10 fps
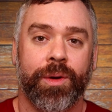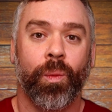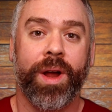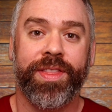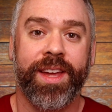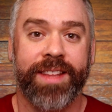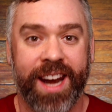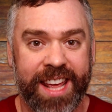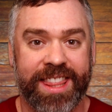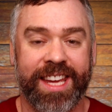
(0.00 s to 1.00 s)
One thing
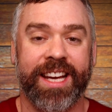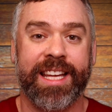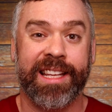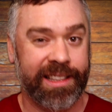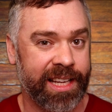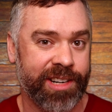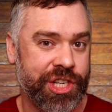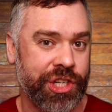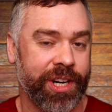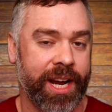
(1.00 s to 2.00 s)
that I think
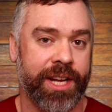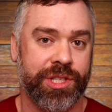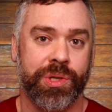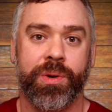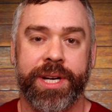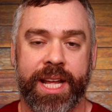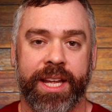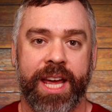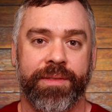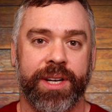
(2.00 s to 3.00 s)
literature and
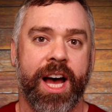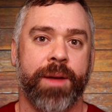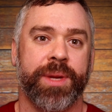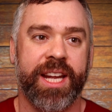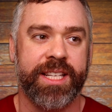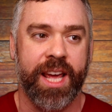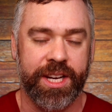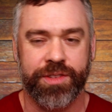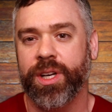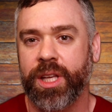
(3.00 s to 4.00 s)
storytelling have in common is that
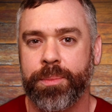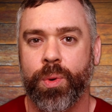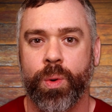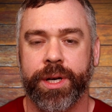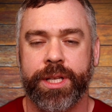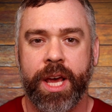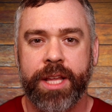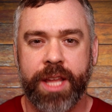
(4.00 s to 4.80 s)
it's really important